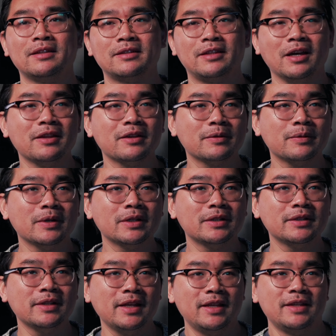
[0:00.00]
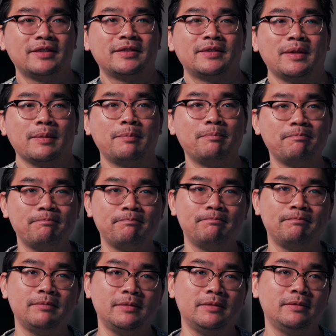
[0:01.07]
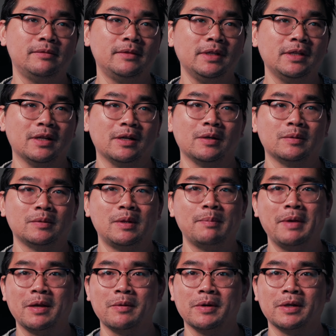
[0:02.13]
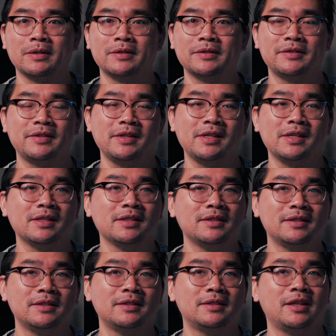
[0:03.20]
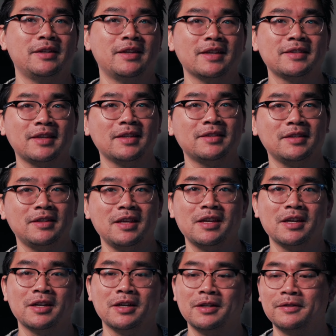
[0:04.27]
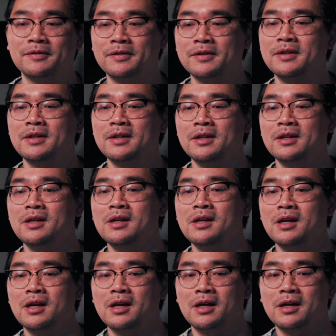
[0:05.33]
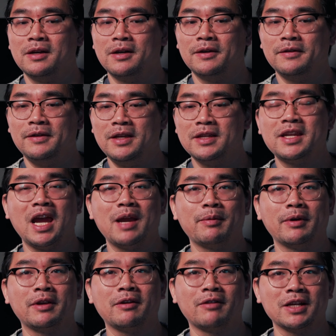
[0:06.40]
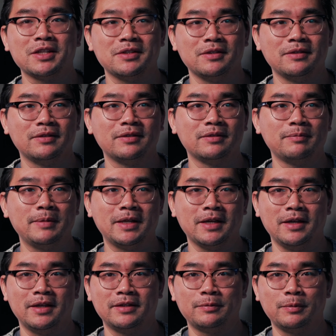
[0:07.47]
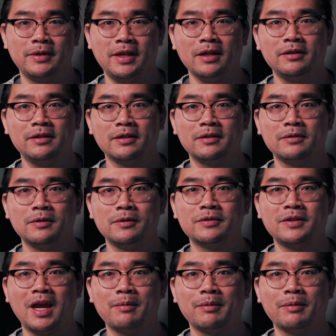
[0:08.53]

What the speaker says: The other one is the big one is the necessity of in-camera corrections, because without those